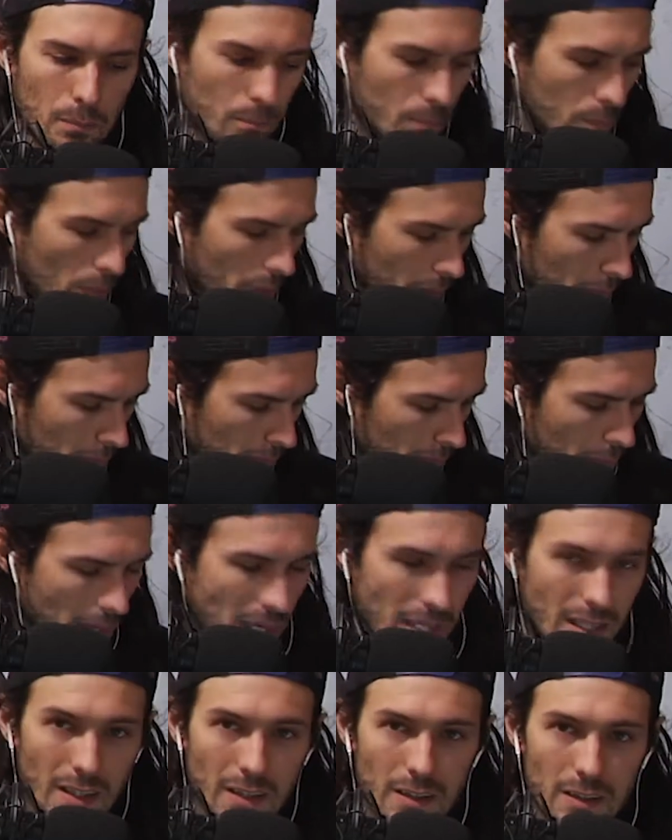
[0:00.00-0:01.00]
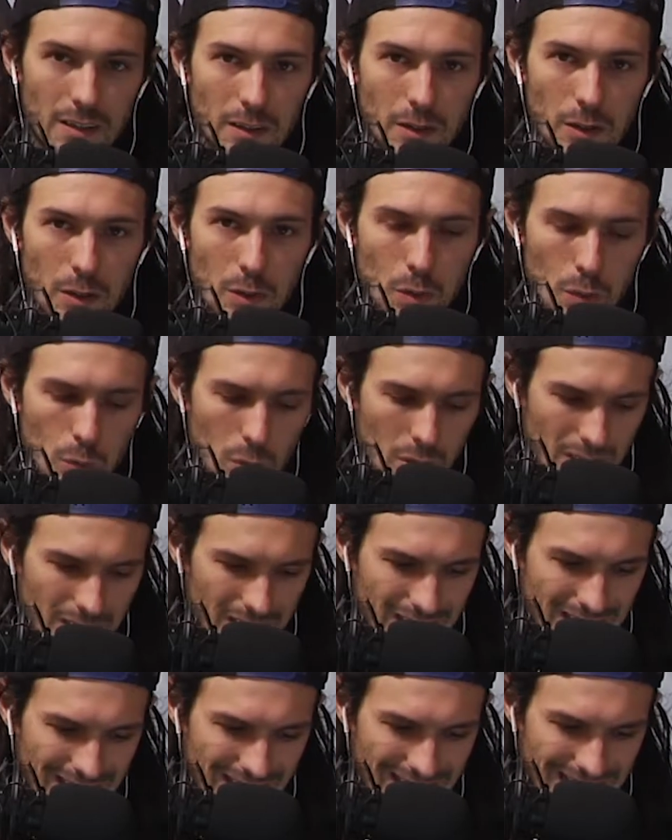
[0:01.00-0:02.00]
but make you
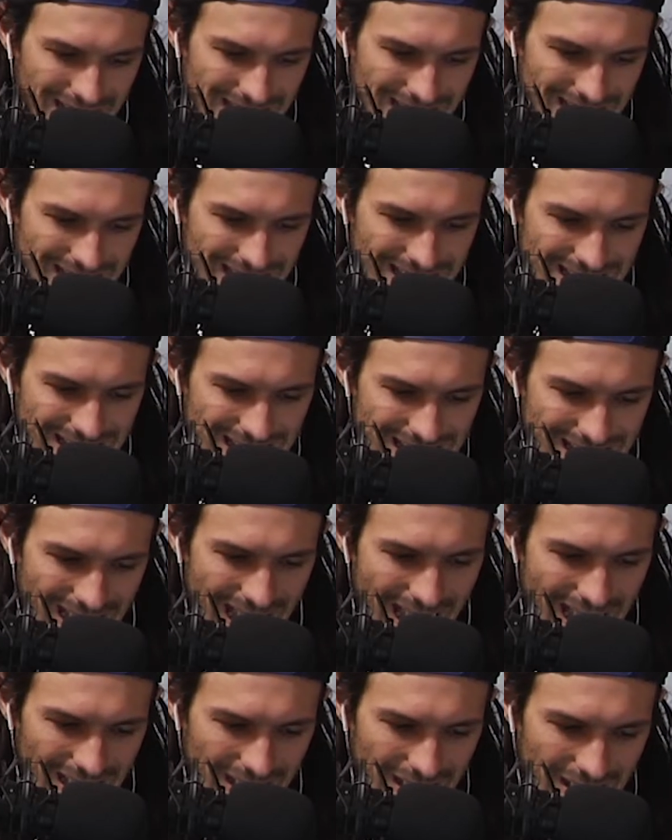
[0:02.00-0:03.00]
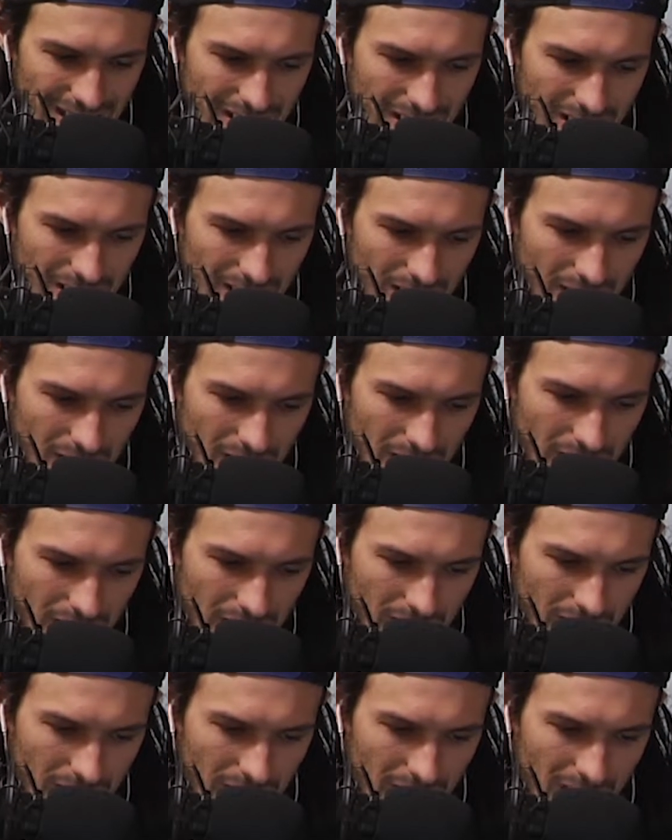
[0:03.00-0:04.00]
sad
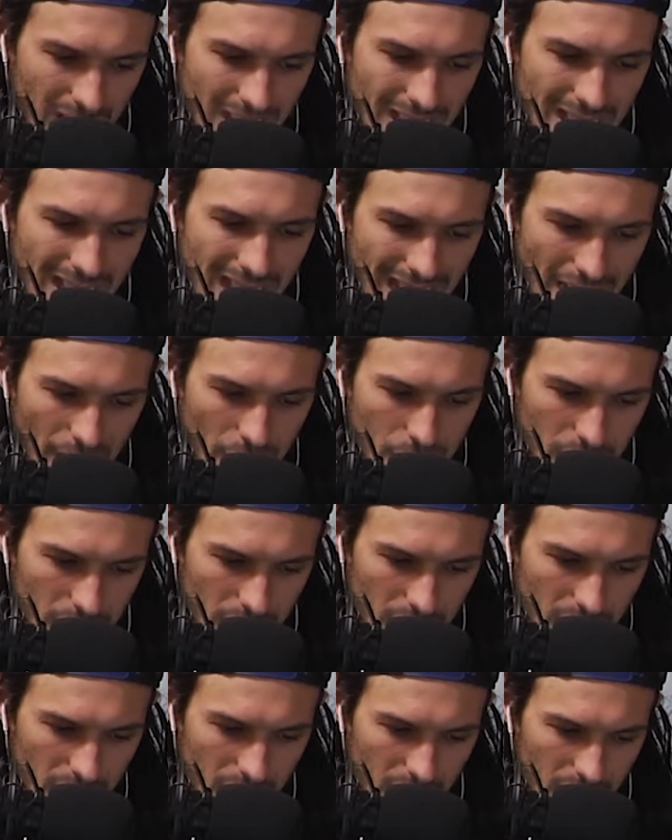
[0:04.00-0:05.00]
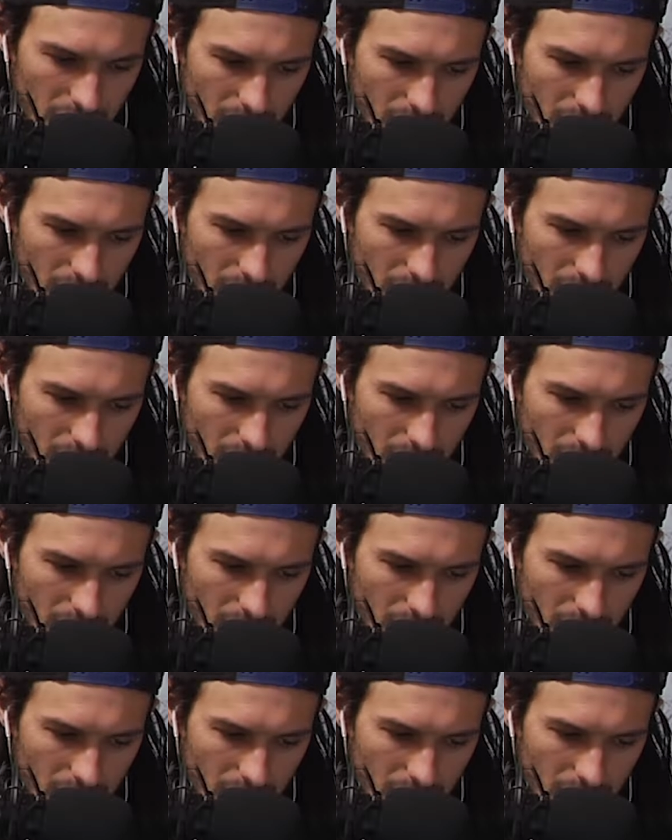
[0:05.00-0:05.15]
and anxious.